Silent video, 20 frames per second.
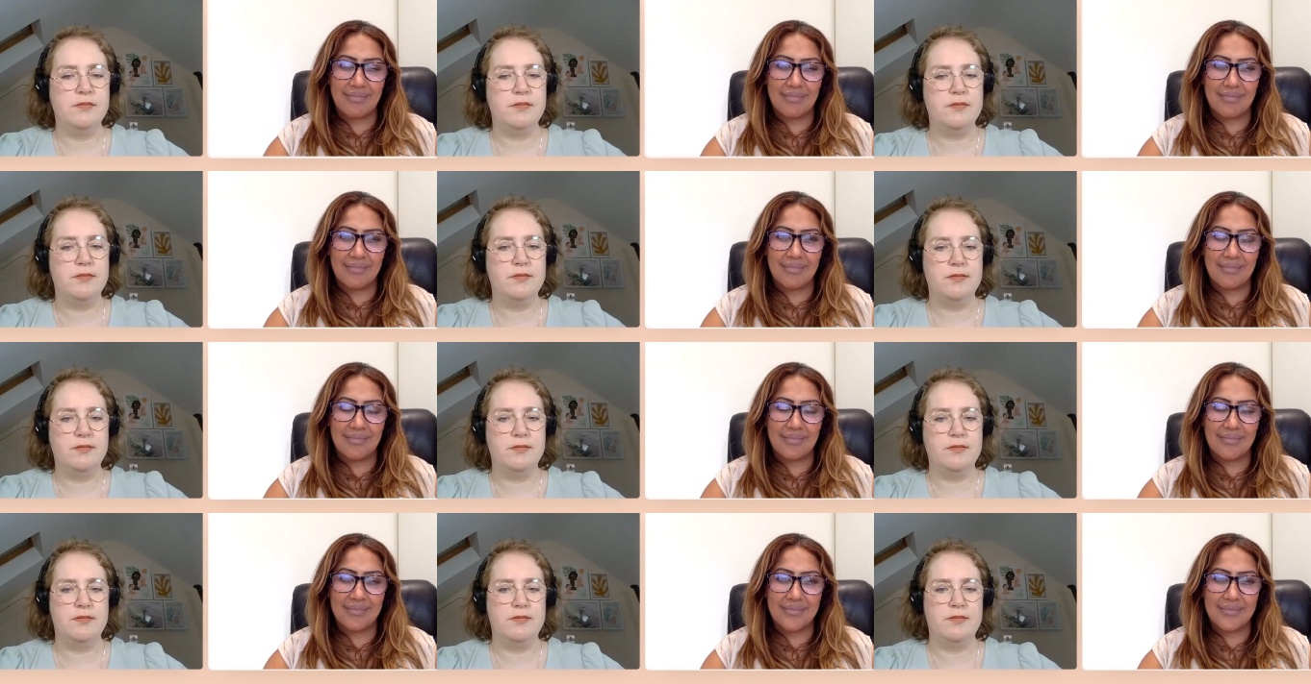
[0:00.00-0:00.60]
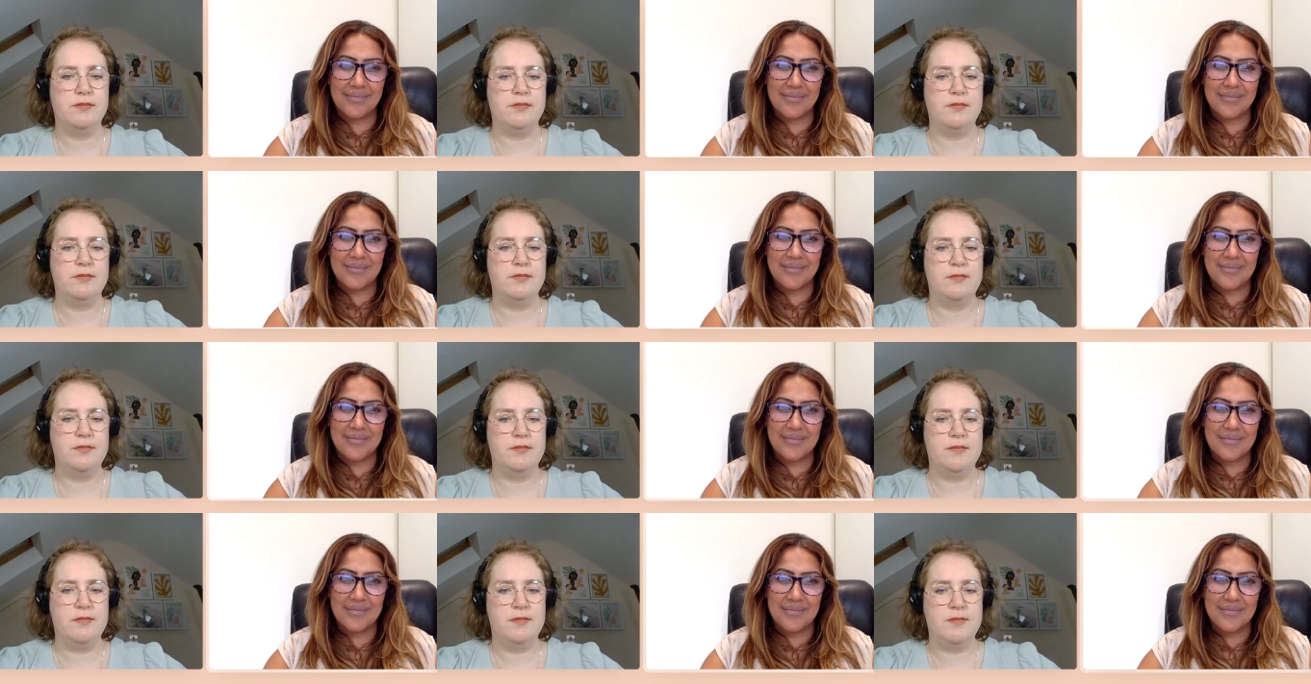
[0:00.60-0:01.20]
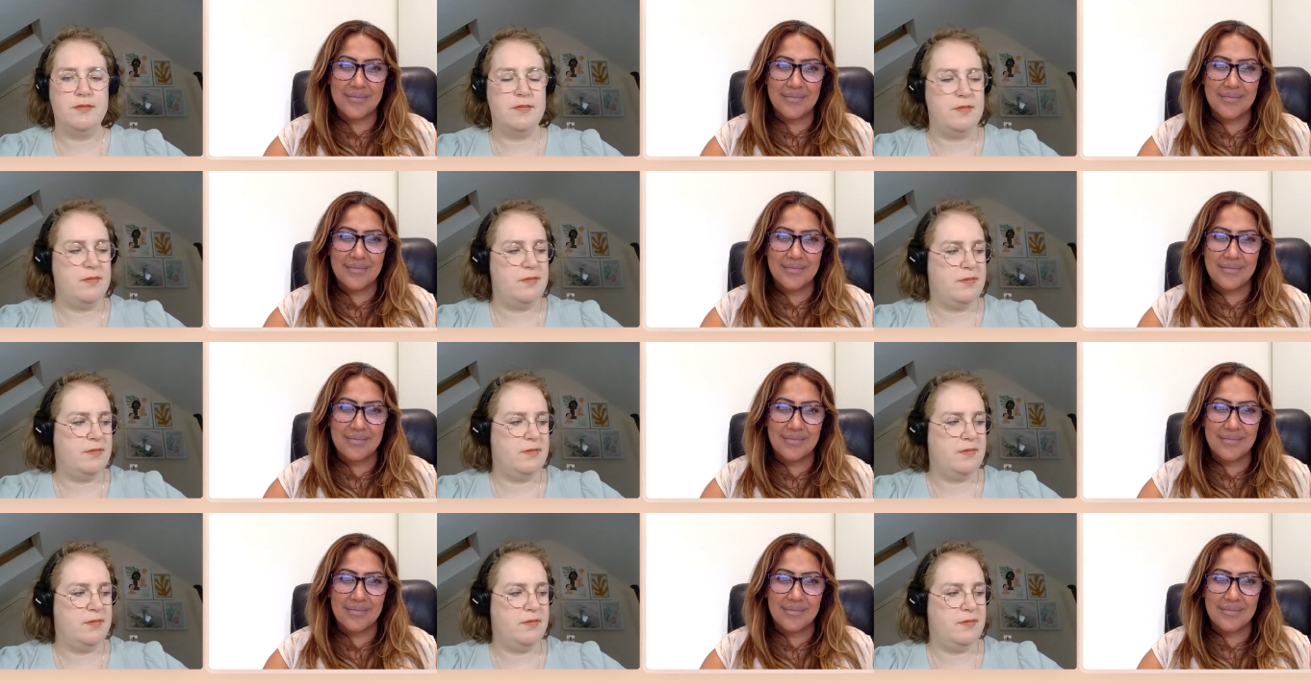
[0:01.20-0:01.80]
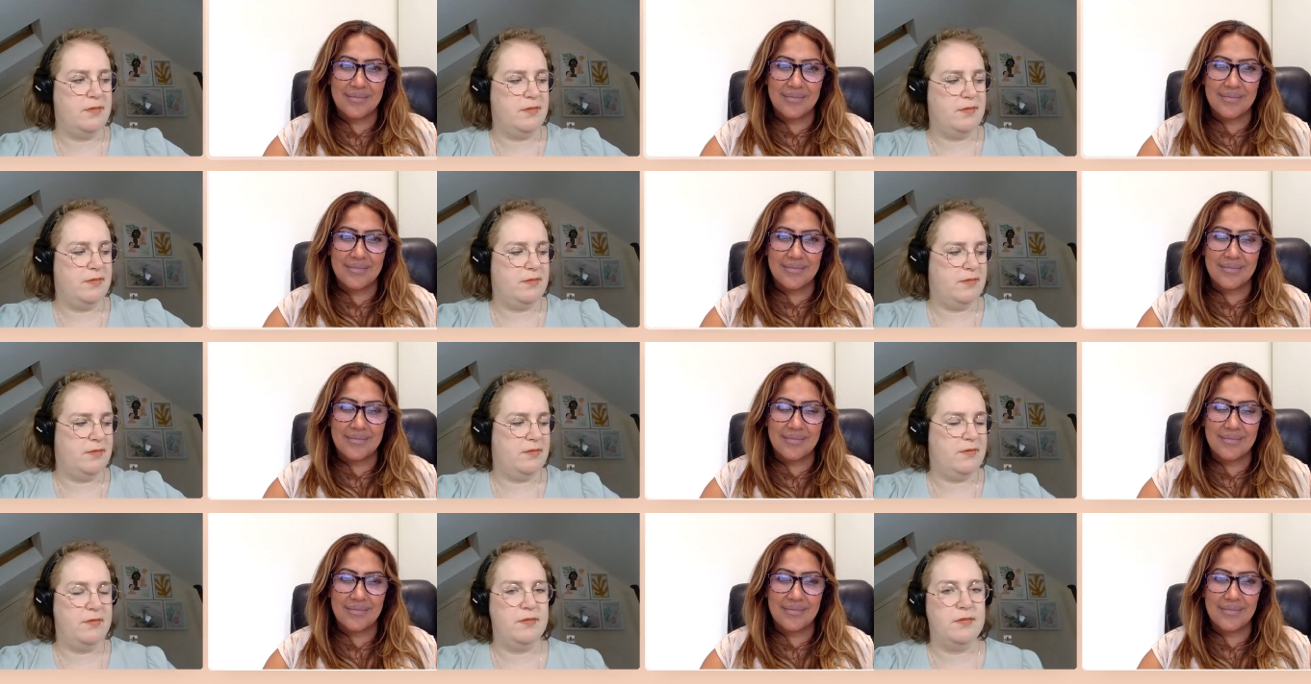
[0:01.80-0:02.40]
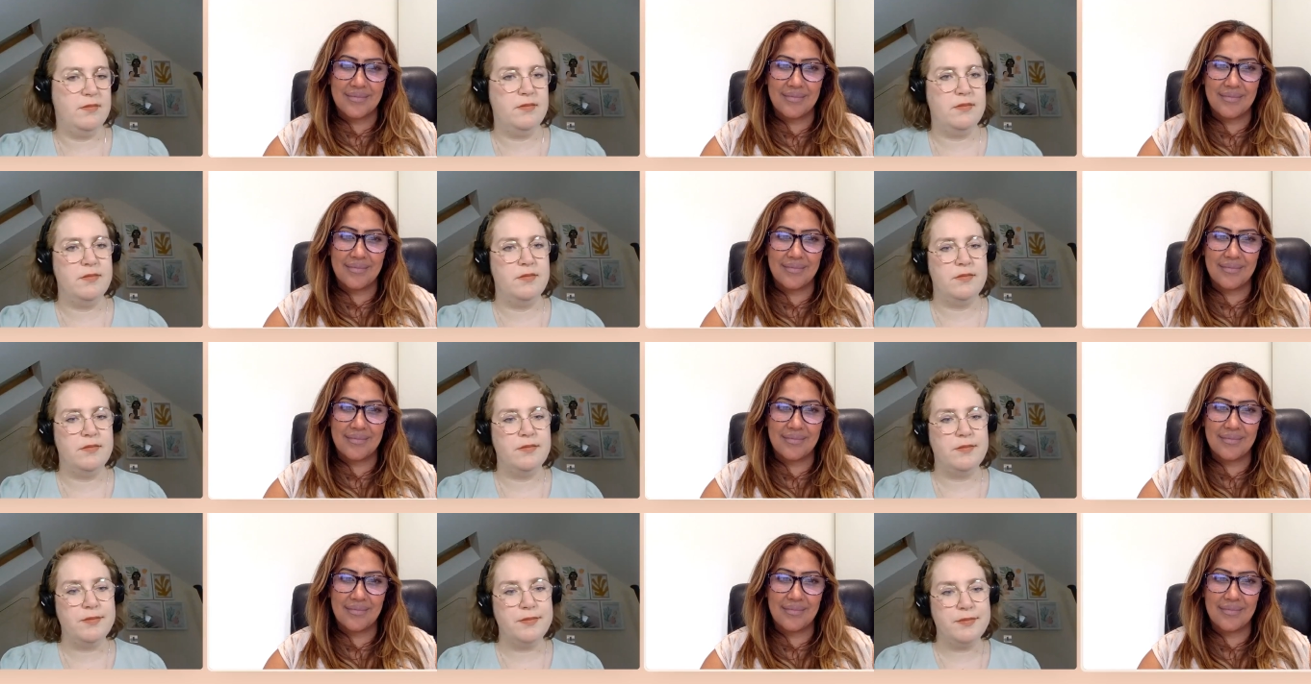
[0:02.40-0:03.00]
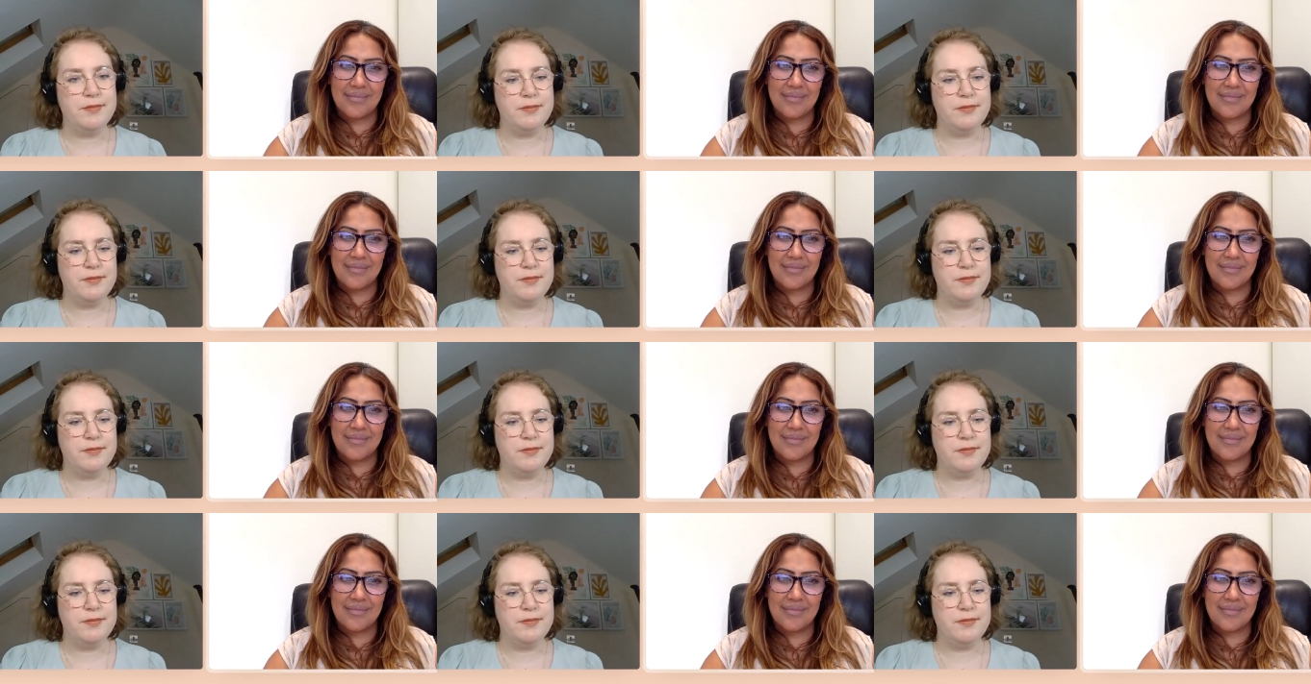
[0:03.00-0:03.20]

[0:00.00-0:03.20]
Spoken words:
[no speech]